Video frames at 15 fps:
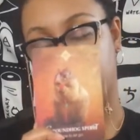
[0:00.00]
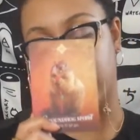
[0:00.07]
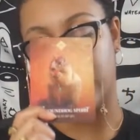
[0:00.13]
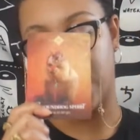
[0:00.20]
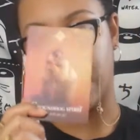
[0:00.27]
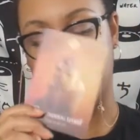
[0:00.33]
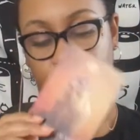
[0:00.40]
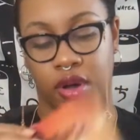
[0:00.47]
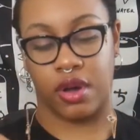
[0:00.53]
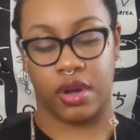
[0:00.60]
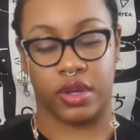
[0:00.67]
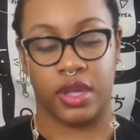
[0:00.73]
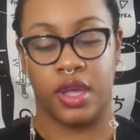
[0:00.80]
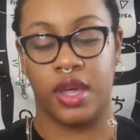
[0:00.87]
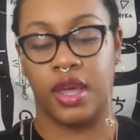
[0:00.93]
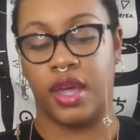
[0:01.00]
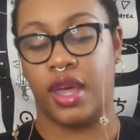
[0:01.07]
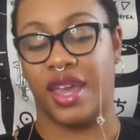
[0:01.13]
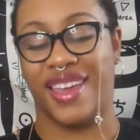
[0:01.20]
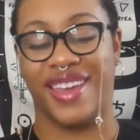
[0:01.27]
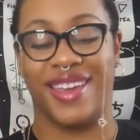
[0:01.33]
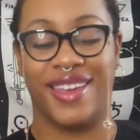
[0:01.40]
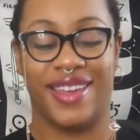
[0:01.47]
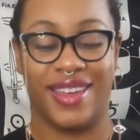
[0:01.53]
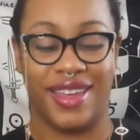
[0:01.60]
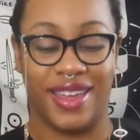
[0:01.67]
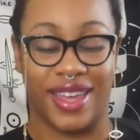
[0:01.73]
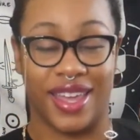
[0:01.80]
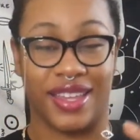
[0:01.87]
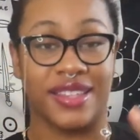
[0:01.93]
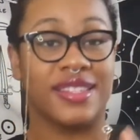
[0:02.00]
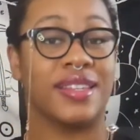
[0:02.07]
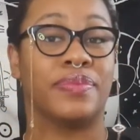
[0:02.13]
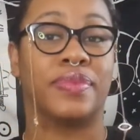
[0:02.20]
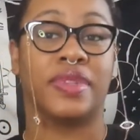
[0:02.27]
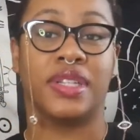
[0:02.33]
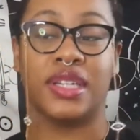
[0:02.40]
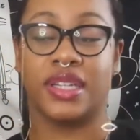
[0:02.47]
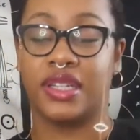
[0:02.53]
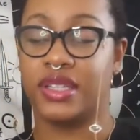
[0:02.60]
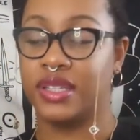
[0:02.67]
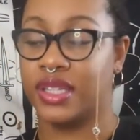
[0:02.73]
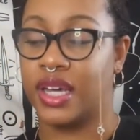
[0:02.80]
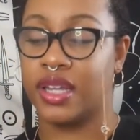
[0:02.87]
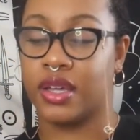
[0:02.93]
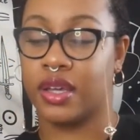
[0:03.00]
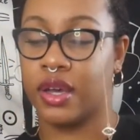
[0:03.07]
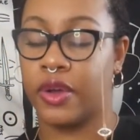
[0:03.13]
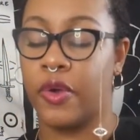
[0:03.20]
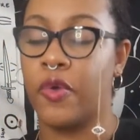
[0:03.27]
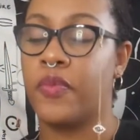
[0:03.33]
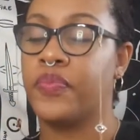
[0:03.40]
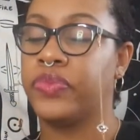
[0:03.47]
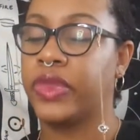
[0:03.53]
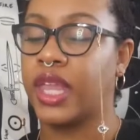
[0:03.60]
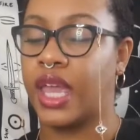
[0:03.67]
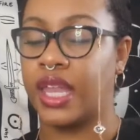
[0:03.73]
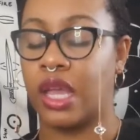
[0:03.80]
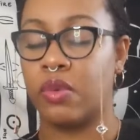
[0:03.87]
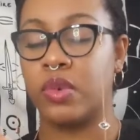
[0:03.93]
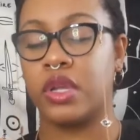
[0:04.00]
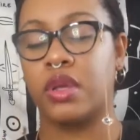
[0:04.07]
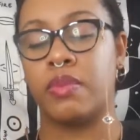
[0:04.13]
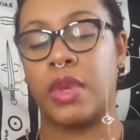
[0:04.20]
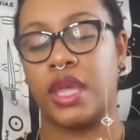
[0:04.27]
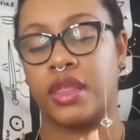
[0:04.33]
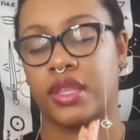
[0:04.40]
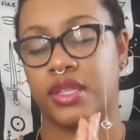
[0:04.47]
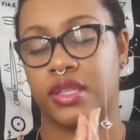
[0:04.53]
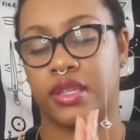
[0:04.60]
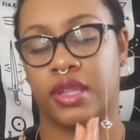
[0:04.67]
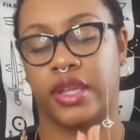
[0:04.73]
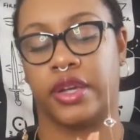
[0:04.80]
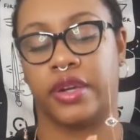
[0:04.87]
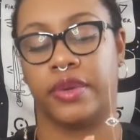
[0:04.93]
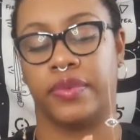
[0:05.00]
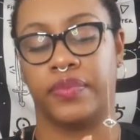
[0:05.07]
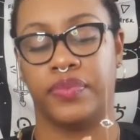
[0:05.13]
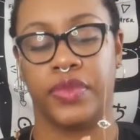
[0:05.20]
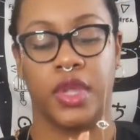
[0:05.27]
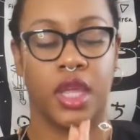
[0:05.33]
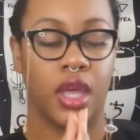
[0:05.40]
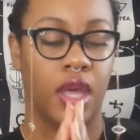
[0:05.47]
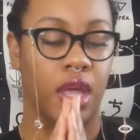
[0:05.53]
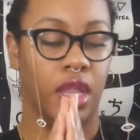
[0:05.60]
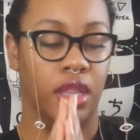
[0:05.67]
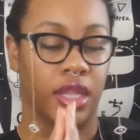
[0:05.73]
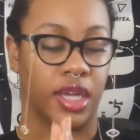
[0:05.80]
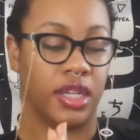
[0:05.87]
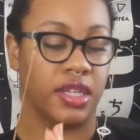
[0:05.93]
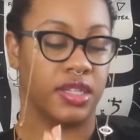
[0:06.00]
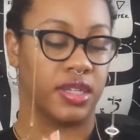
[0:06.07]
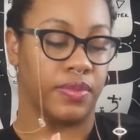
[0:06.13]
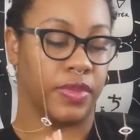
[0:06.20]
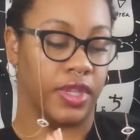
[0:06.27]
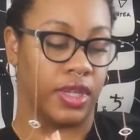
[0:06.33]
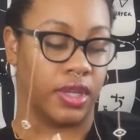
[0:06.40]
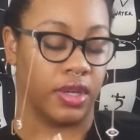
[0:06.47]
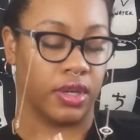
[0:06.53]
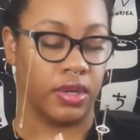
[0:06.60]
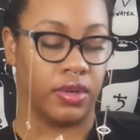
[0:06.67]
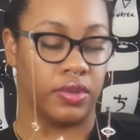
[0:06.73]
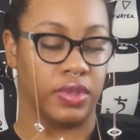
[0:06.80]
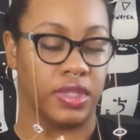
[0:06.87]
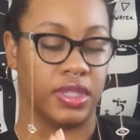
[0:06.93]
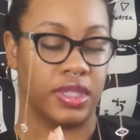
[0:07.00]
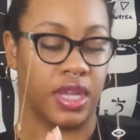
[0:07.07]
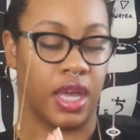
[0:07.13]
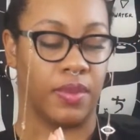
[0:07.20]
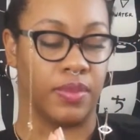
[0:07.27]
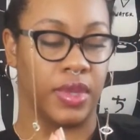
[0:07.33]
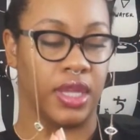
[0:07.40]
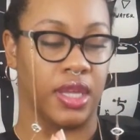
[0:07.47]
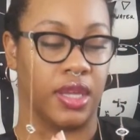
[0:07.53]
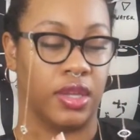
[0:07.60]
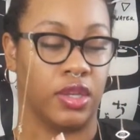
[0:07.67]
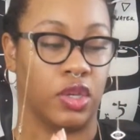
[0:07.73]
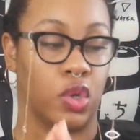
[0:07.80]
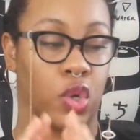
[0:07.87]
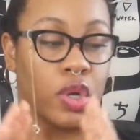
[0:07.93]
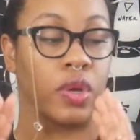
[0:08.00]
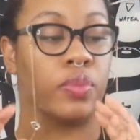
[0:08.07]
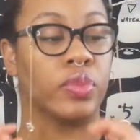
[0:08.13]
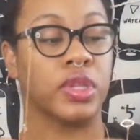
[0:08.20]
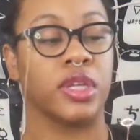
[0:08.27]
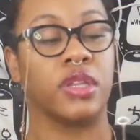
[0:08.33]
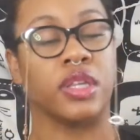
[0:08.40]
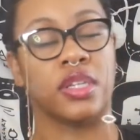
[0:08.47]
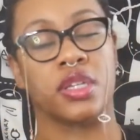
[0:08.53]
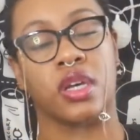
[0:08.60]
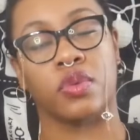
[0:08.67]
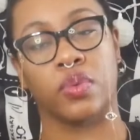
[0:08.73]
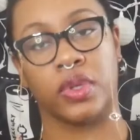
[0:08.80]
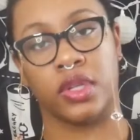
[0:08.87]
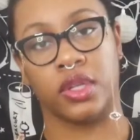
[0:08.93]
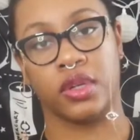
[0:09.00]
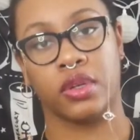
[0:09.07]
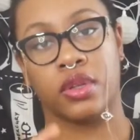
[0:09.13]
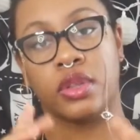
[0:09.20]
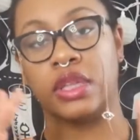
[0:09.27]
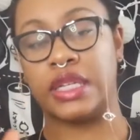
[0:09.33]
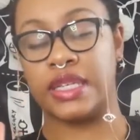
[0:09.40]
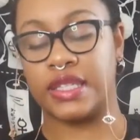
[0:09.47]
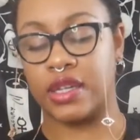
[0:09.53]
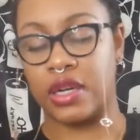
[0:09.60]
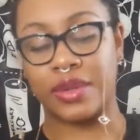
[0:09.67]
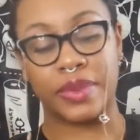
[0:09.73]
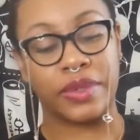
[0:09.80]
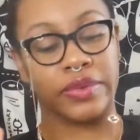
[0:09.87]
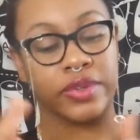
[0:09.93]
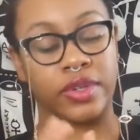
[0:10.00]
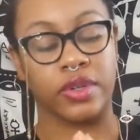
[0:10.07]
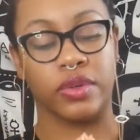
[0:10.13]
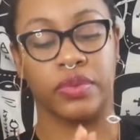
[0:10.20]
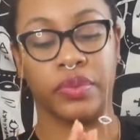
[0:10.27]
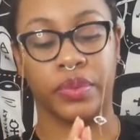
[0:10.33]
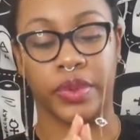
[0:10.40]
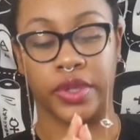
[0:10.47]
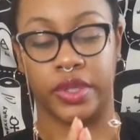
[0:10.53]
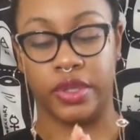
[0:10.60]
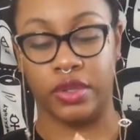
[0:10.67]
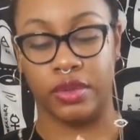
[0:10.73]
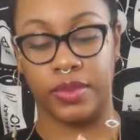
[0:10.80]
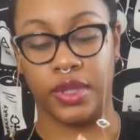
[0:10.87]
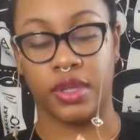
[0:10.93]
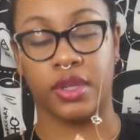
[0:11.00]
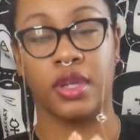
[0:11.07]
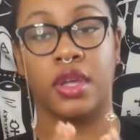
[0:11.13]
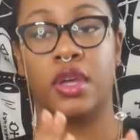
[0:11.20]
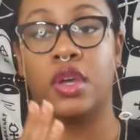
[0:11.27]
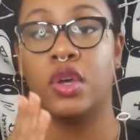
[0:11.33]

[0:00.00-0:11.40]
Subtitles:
Groundhog. And simply let it go. And I want to make this clear. Letting something go does not mean you're completely done with it. Let's all be real. We're human.